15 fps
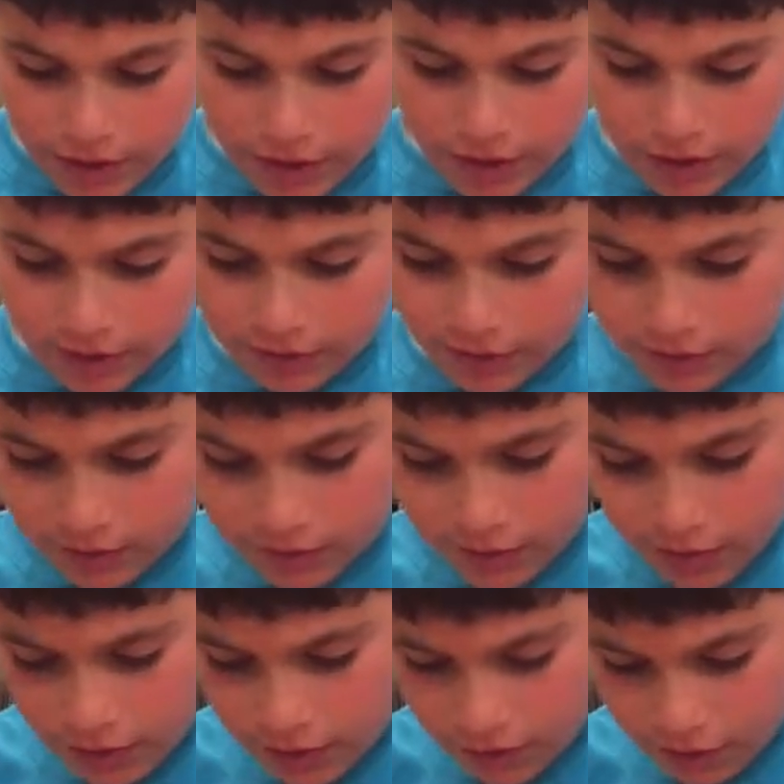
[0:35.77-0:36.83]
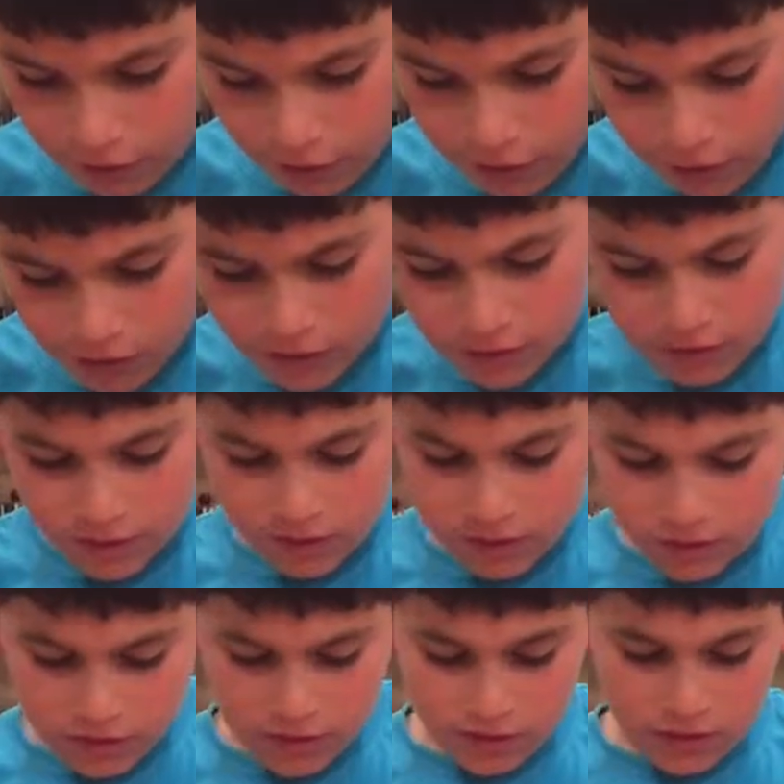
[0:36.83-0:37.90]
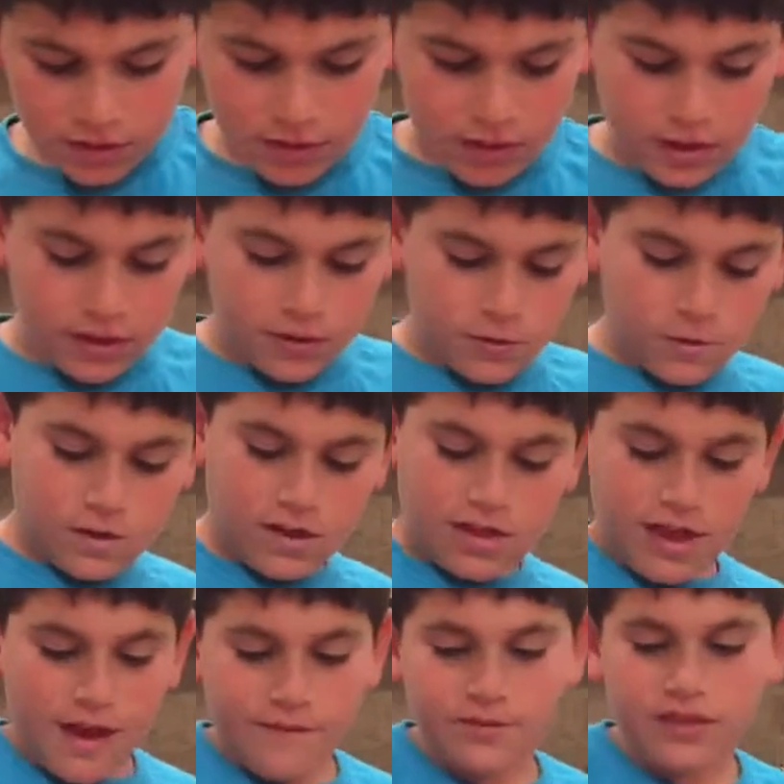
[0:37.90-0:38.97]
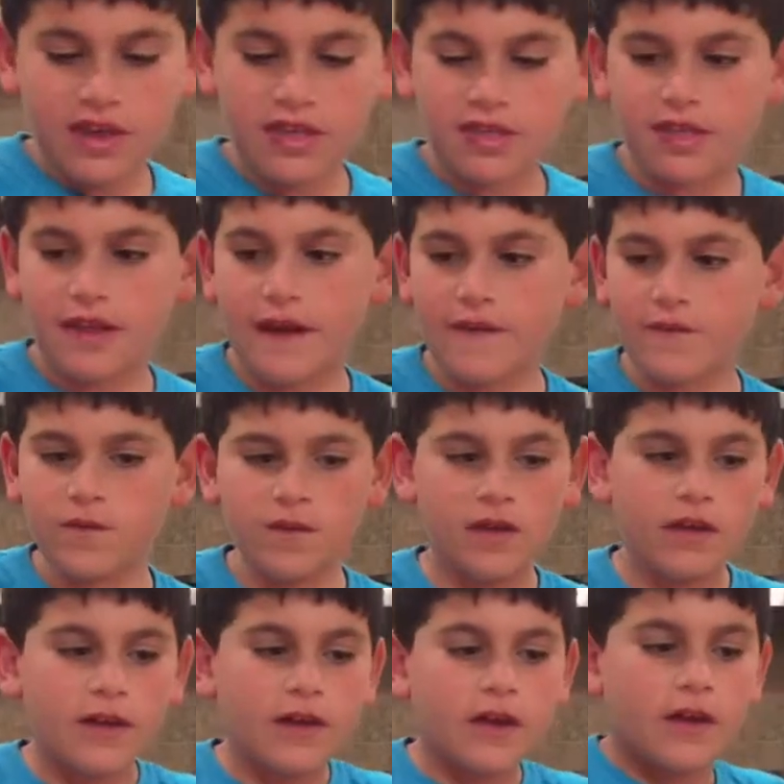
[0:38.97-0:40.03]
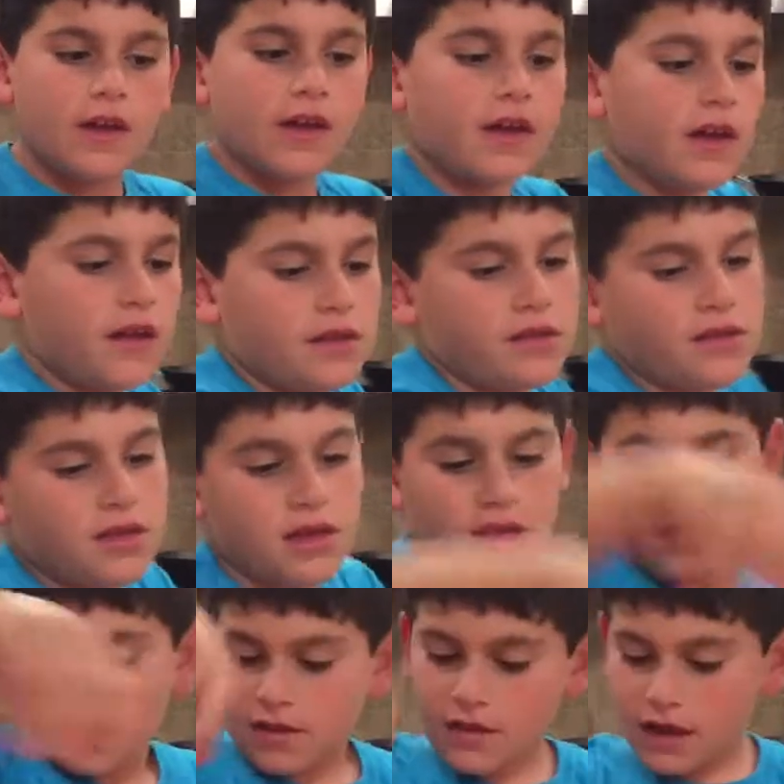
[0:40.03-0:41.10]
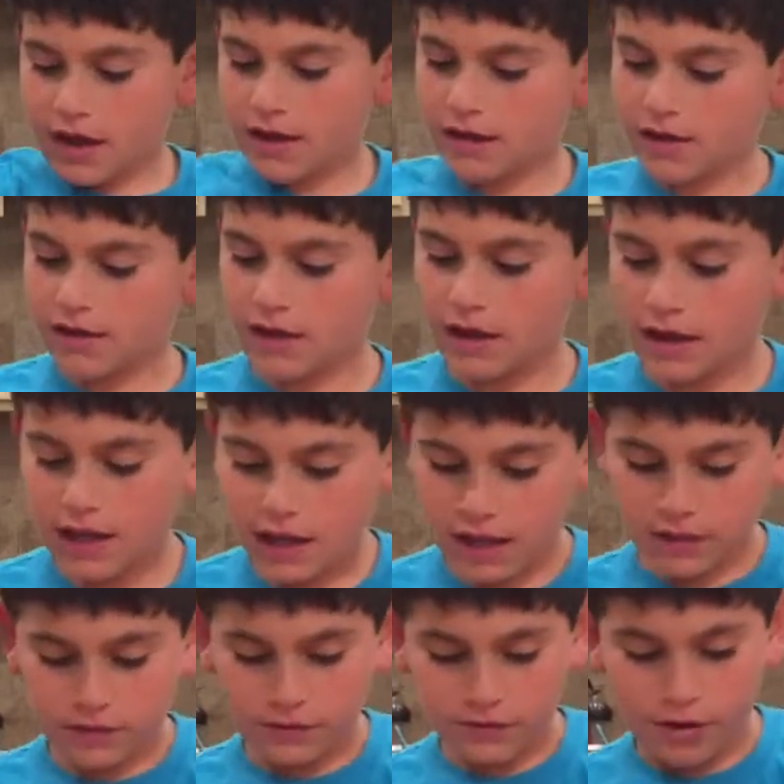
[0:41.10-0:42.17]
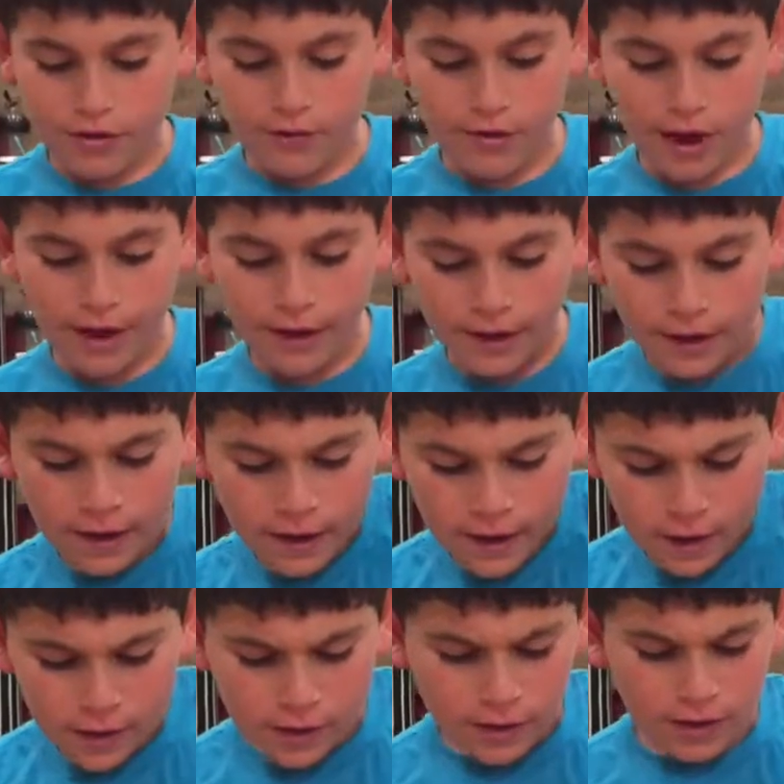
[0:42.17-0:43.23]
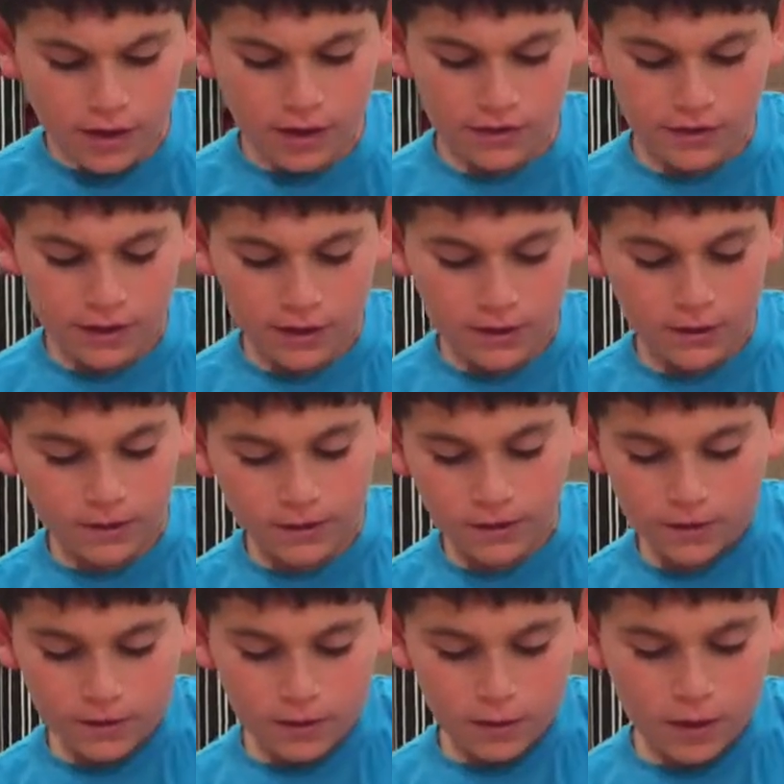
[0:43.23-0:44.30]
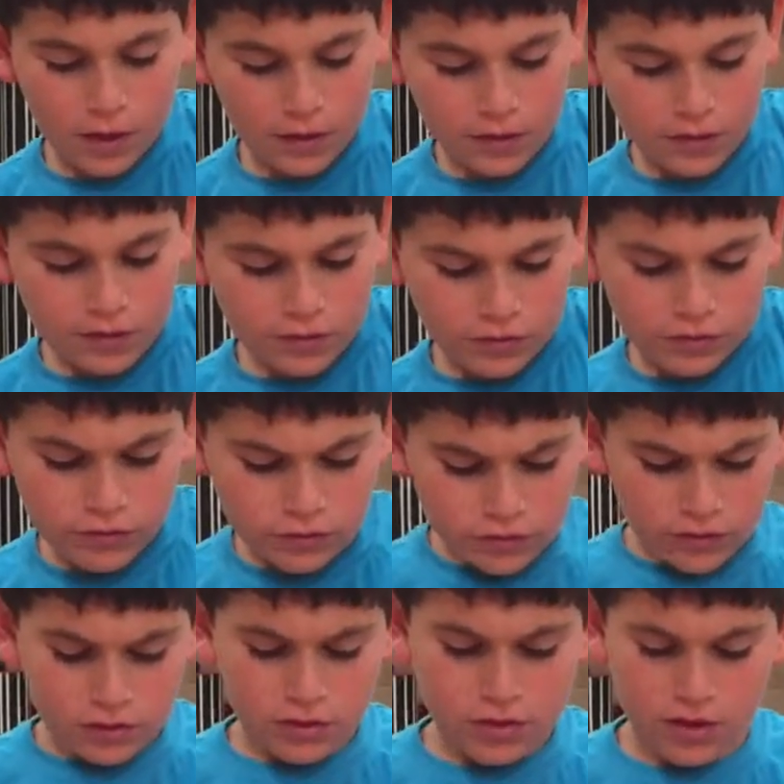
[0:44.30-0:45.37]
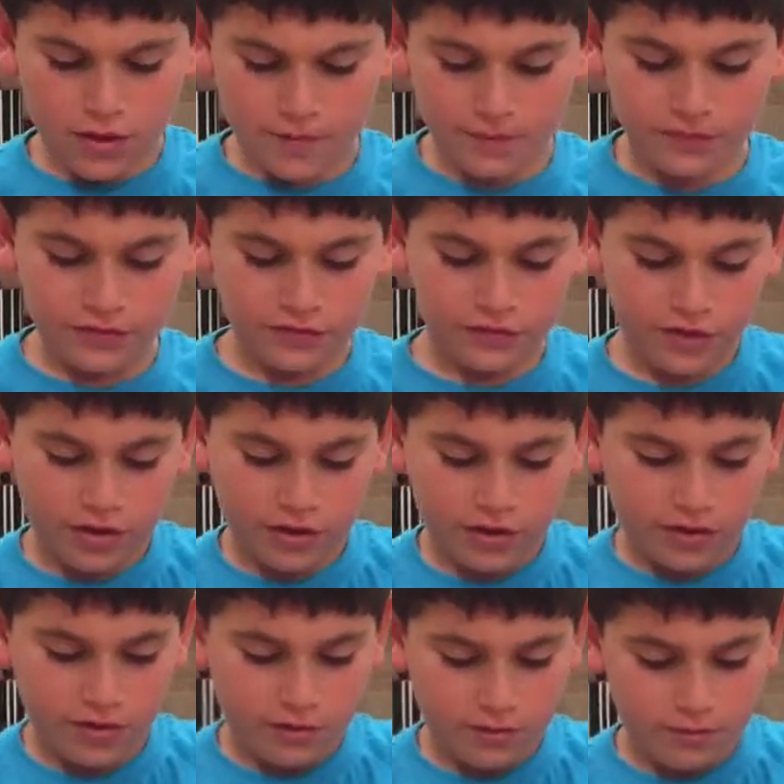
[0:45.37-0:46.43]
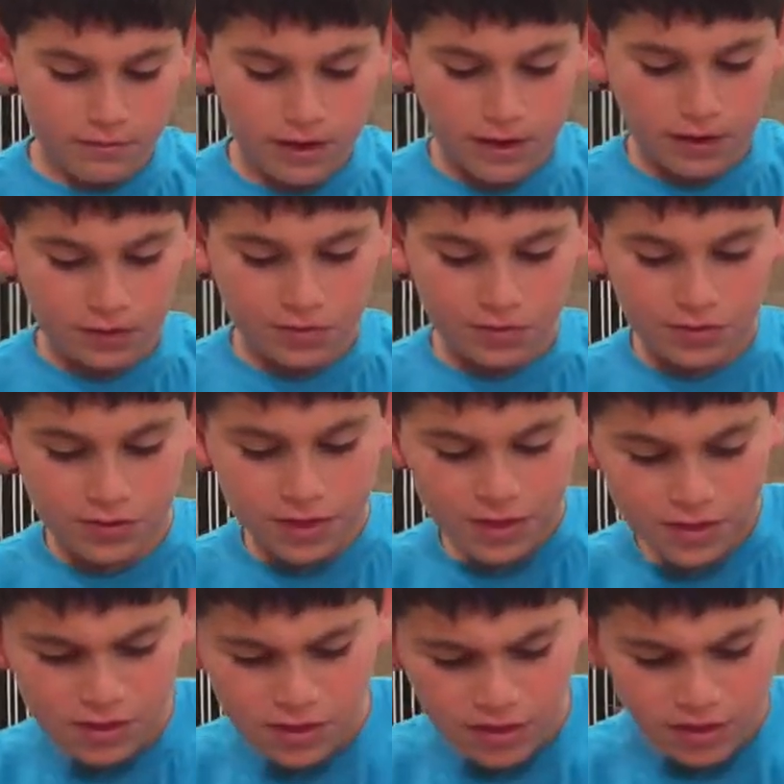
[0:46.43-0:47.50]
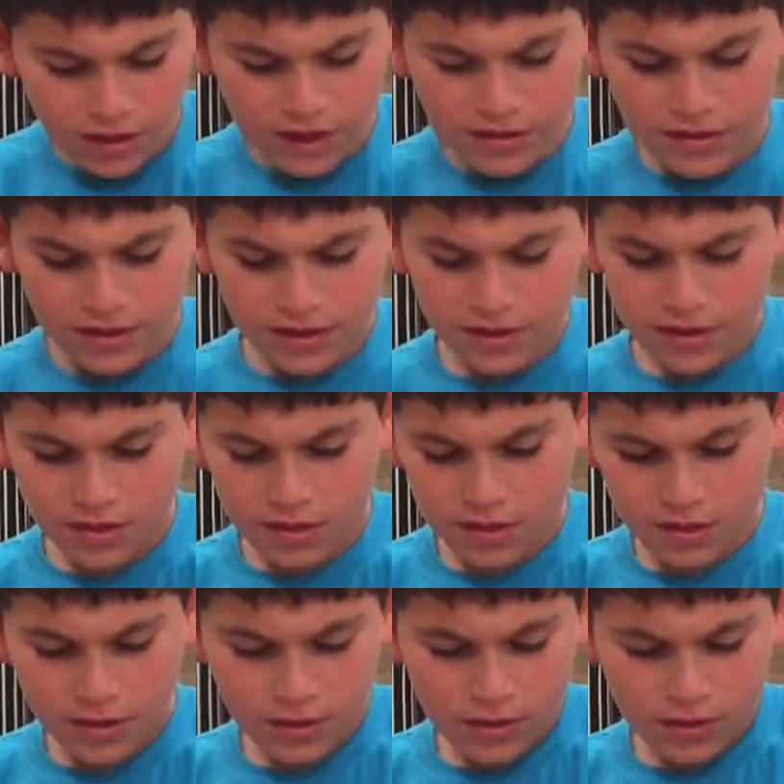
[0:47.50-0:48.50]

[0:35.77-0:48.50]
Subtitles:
Until you just have this left, and that you can throw away. And then you just make thin slices